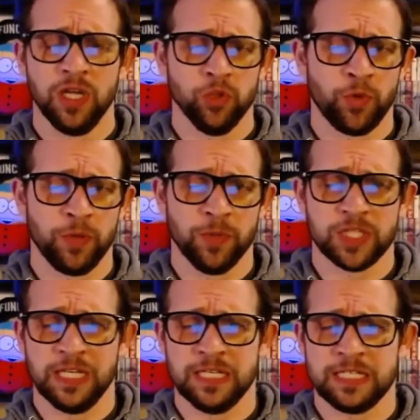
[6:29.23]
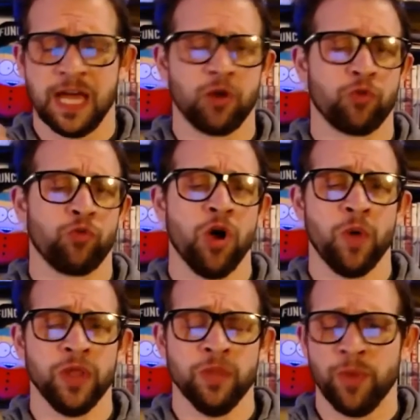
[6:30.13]
you'll pretty much get an entire
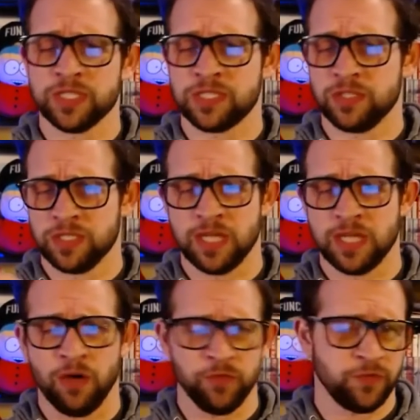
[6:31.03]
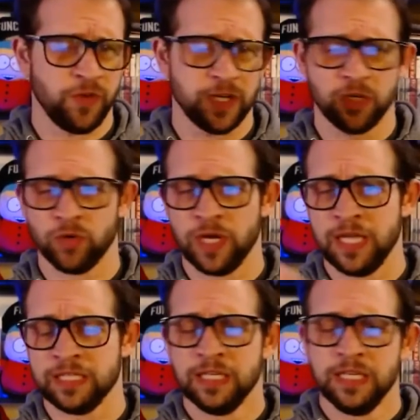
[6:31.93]
row on the bus to yourself. It's fucking great.